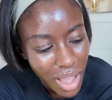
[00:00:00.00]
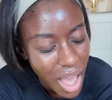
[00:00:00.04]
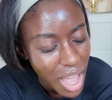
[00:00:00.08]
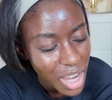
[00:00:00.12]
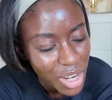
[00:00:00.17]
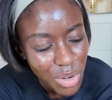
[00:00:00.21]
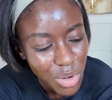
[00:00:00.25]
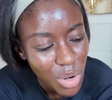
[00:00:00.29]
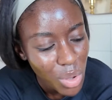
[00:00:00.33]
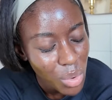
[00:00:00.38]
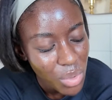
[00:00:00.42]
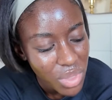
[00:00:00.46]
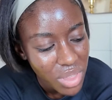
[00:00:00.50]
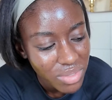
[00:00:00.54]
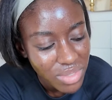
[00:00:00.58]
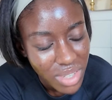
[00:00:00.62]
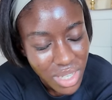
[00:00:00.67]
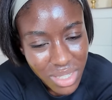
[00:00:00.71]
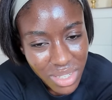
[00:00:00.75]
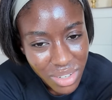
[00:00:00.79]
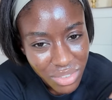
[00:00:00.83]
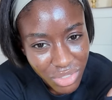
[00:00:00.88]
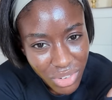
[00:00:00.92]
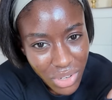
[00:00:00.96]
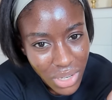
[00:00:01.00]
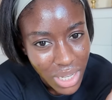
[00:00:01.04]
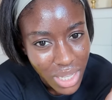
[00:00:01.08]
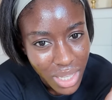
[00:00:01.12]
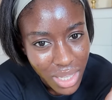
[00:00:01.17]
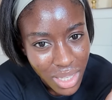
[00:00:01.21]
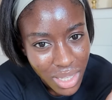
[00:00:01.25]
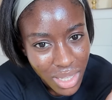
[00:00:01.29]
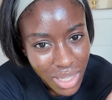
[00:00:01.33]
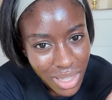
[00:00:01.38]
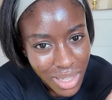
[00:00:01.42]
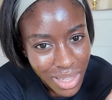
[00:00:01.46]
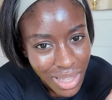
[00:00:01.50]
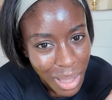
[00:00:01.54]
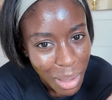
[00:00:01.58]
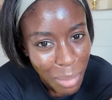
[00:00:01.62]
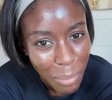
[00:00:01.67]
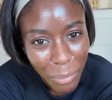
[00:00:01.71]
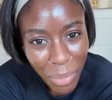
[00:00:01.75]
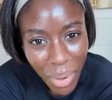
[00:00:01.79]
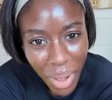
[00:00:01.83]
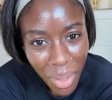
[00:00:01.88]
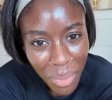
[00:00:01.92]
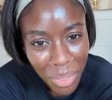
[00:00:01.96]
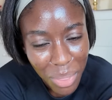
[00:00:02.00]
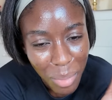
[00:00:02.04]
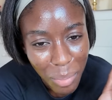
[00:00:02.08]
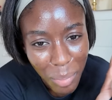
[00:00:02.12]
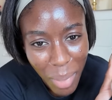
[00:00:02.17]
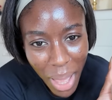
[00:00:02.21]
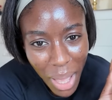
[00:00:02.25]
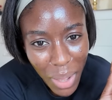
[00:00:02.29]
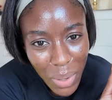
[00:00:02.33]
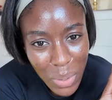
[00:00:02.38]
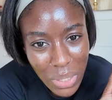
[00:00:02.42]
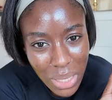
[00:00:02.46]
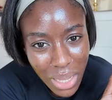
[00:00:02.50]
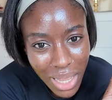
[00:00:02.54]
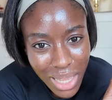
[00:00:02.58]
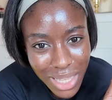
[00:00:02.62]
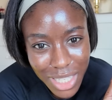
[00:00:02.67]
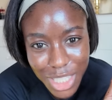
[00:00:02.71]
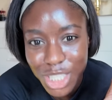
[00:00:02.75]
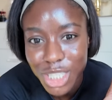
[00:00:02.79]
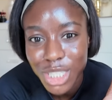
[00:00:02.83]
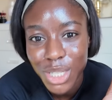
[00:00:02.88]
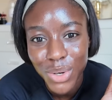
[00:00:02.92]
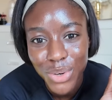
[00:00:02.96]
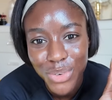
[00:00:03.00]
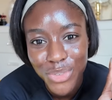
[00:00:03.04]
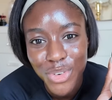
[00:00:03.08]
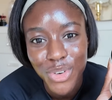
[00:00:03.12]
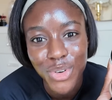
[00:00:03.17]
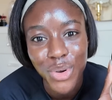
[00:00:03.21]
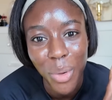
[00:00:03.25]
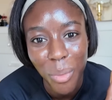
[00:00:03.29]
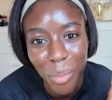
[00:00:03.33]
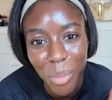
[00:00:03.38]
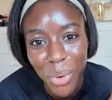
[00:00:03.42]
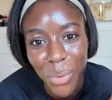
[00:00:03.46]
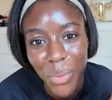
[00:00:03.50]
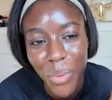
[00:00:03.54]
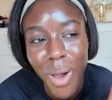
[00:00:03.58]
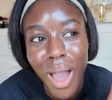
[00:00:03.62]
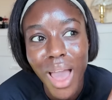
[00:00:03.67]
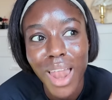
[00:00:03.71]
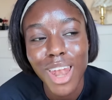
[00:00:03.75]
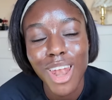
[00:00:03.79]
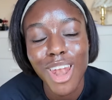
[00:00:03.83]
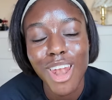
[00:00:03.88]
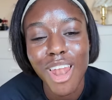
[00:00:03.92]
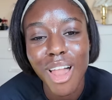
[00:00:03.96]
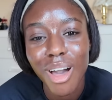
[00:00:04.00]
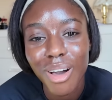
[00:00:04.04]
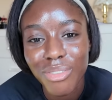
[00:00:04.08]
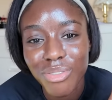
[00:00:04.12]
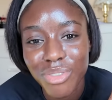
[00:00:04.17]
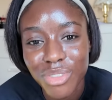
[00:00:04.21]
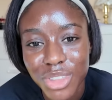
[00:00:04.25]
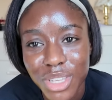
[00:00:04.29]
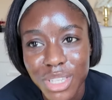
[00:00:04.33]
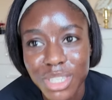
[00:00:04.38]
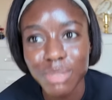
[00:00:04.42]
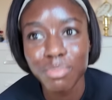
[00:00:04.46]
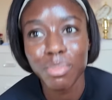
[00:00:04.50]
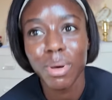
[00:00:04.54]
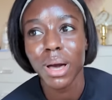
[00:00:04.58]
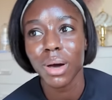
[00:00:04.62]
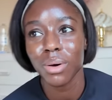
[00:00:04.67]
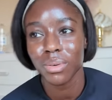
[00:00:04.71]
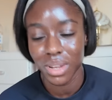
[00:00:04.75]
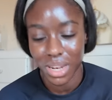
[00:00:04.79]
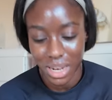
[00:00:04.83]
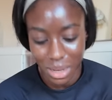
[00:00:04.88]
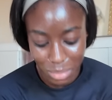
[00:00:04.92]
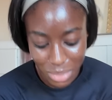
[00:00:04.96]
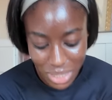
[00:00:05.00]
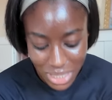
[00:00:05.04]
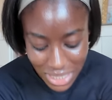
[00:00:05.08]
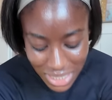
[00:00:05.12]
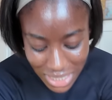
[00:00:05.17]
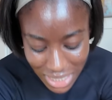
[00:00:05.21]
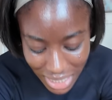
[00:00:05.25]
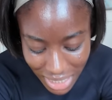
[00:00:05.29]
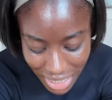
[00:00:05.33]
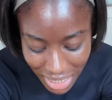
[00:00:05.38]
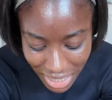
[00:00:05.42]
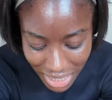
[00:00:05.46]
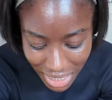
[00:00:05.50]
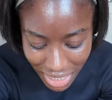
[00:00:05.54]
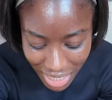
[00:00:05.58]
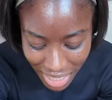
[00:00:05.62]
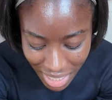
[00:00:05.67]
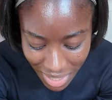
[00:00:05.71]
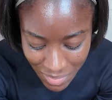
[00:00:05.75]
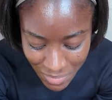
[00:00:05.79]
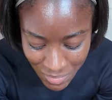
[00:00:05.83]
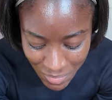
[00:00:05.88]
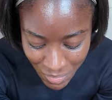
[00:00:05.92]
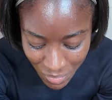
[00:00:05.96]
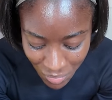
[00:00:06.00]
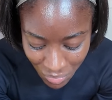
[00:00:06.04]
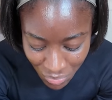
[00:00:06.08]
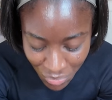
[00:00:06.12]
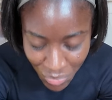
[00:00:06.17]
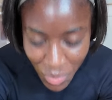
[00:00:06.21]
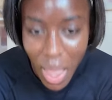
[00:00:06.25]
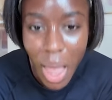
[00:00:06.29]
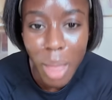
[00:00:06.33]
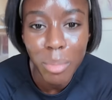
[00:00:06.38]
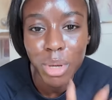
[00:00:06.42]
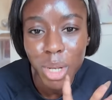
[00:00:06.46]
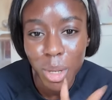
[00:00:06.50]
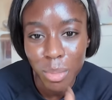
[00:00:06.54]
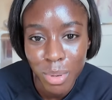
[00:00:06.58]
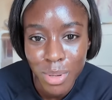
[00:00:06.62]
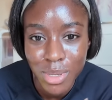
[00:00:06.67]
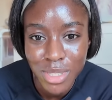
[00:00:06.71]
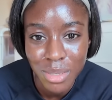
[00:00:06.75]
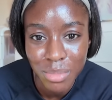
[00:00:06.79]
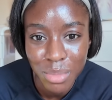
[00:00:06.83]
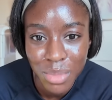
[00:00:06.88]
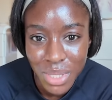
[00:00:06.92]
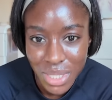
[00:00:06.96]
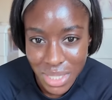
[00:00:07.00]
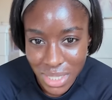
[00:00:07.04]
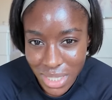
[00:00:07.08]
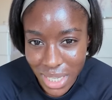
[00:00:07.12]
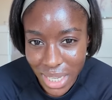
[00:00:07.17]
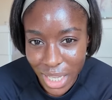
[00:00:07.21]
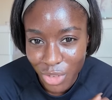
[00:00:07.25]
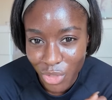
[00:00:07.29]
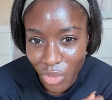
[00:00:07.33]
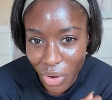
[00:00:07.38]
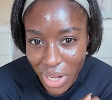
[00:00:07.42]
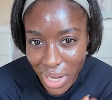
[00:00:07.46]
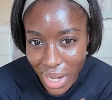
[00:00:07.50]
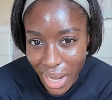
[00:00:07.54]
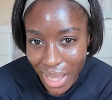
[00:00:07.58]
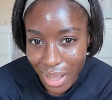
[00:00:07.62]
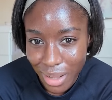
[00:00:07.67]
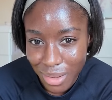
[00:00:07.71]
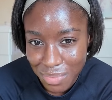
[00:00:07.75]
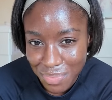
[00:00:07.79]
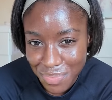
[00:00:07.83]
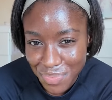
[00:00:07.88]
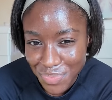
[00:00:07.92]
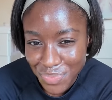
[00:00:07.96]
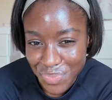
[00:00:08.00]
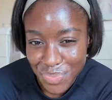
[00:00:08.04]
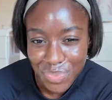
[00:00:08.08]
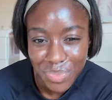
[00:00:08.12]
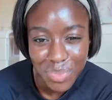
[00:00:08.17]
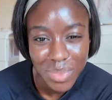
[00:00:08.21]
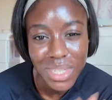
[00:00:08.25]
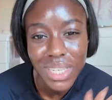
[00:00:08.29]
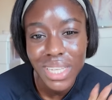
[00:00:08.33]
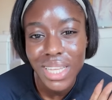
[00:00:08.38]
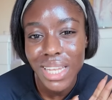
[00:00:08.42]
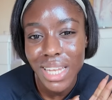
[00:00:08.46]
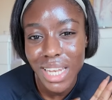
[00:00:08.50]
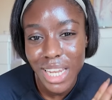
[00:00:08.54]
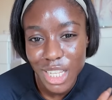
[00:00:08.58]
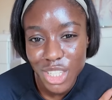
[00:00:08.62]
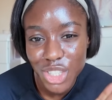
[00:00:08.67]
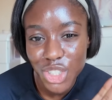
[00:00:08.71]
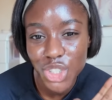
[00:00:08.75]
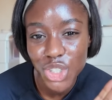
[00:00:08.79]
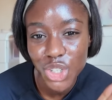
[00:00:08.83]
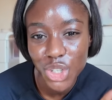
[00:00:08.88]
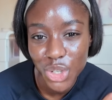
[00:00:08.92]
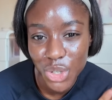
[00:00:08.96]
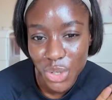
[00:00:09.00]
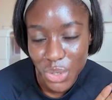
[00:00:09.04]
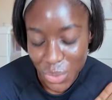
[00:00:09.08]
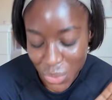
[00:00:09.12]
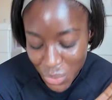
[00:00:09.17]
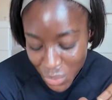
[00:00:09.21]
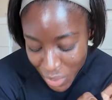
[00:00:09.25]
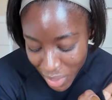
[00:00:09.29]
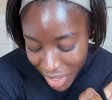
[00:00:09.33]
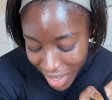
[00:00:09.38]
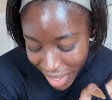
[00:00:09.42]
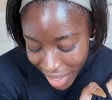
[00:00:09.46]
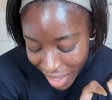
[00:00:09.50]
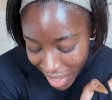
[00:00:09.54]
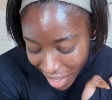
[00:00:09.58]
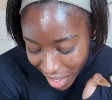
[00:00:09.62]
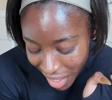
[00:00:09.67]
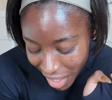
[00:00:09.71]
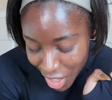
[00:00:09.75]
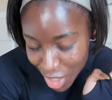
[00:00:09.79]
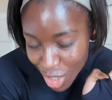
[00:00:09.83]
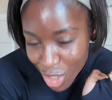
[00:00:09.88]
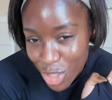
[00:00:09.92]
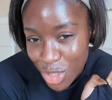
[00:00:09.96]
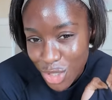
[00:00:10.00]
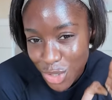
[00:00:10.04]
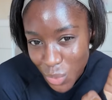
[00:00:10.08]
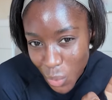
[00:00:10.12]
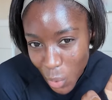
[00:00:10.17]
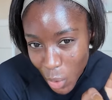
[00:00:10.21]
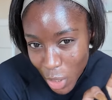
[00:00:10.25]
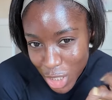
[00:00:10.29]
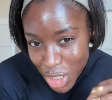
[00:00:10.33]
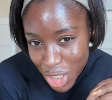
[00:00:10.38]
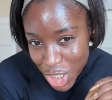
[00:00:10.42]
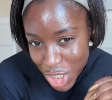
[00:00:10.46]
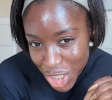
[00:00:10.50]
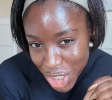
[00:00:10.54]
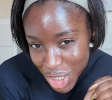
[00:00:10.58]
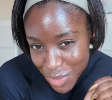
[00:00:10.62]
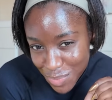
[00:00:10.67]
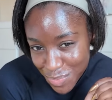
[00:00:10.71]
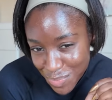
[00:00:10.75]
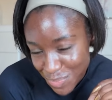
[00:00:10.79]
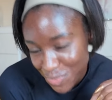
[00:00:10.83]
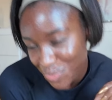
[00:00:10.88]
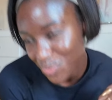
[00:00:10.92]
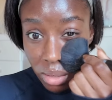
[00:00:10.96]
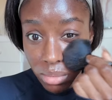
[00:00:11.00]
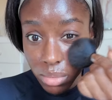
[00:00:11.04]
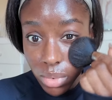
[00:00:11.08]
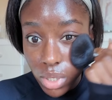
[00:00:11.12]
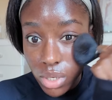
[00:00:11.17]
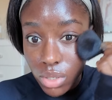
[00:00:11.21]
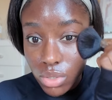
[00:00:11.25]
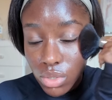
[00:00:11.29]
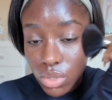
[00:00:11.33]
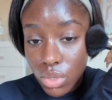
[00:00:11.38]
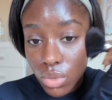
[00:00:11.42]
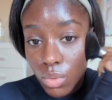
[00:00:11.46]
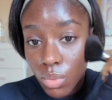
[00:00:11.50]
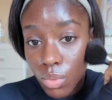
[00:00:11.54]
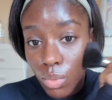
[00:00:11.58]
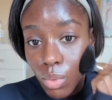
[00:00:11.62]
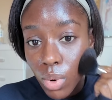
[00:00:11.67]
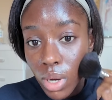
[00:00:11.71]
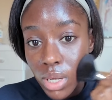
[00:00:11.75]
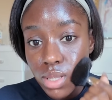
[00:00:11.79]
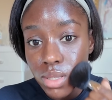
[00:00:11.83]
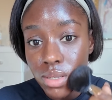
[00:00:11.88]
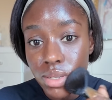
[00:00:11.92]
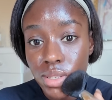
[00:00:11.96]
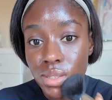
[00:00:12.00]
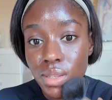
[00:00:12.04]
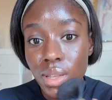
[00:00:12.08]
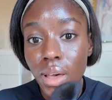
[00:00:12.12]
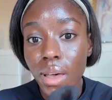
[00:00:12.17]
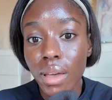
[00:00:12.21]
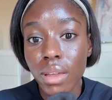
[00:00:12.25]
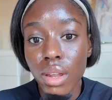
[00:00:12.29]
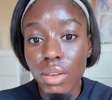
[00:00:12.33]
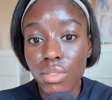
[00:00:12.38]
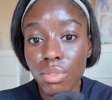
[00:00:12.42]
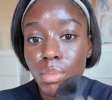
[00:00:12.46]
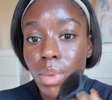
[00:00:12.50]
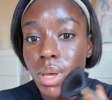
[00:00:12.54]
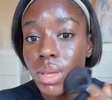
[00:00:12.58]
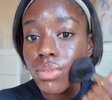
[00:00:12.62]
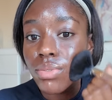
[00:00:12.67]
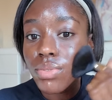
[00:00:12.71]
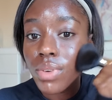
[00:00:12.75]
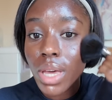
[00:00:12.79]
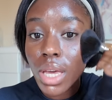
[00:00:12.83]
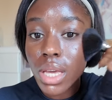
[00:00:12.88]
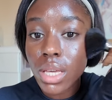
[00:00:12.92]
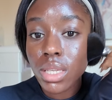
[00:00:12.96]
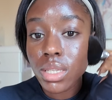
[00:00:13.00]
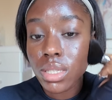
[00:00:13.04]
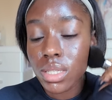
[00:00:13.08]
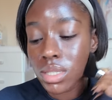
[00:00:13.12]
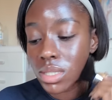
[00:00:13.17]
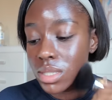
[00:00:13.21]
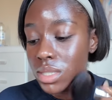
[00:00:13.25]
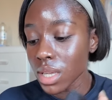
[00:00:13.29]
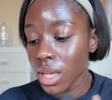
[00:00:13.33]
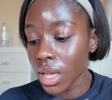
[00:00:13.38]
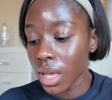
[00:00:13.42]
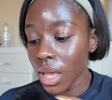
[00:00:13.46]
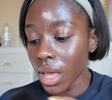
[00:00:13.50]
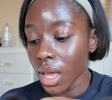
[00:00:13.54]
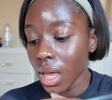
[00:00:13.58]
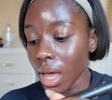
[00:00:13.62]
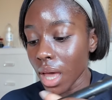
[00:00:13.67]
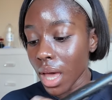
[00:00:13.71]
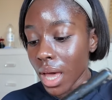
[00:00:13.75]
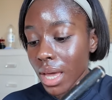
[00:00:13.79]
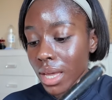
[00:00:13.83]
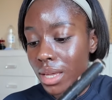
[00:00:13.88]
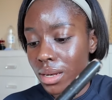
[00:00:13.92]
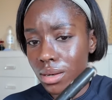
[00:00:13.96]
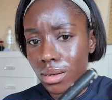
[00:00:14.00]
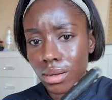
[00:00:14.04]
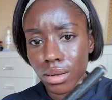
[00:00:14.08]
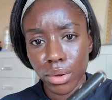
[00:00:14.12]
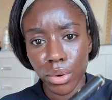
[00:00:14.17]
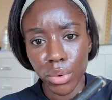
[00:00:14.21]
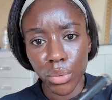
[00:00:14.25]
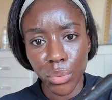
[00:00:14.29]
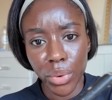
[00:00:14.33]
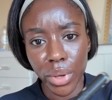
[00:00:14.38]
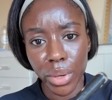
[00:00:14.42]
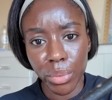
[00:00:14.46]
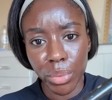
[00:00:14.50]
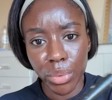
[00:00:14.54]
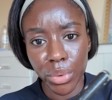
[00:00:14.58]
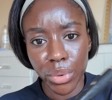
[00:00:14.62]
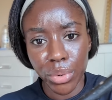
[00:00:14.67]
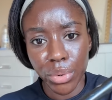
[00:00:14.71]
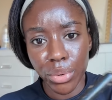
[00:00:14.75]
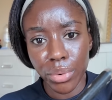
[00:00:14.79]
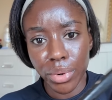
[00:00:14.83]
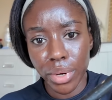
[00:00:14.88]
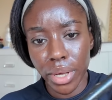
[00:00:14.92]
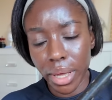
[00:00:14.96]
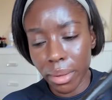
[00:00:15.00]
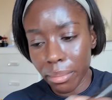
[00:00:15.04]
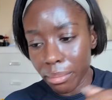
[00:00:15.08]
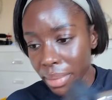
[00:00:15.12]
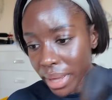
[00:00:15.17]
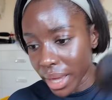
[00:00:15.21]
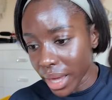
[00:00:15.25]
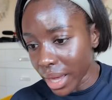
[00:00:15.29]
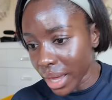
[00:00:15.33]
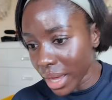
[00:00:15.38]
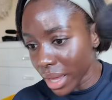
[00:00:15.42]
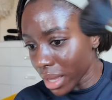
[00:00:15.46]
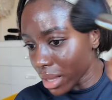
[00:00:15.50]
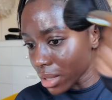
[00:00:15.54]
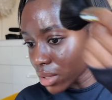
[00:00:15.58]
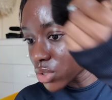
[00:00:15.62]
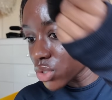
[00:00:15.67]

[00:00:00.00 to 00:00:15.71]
I don't know what they've done differently, but the powder is still phenomenal. I love this powder. Let me see. I'm going to put some on the skin right now. Let's do a swatch. I'm going to do one side of my face and we will compare.